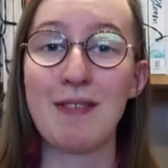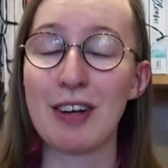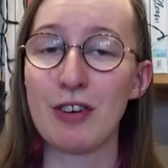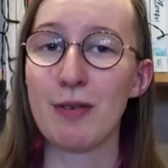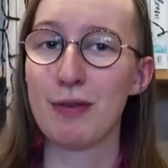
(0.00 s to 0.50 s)
have
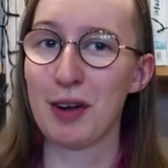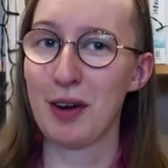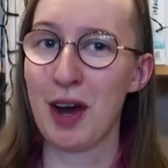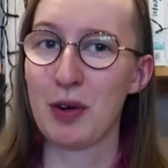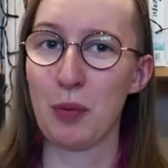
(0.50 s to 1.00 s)
actually
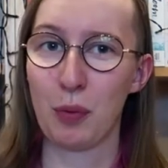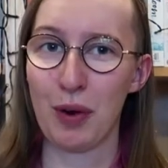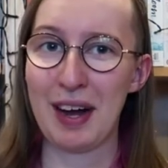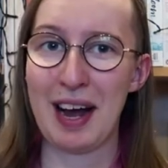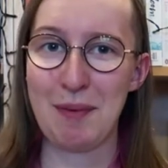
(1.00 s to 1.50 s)
figured out
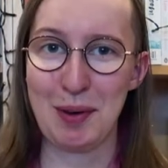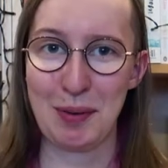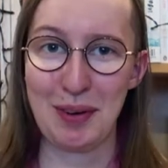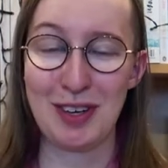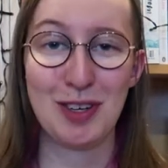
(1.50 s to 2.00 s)
what I'm
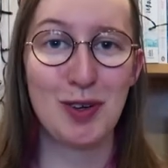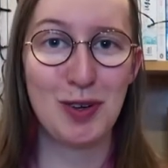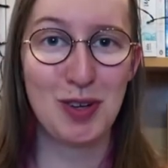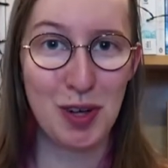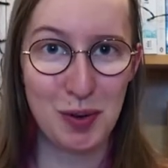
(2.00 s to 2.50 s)
going to
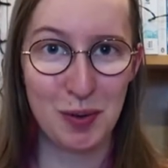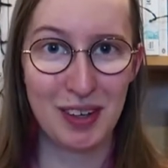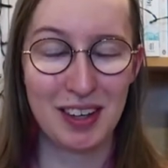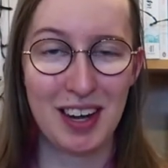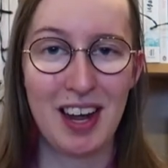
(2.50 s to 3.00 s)
do.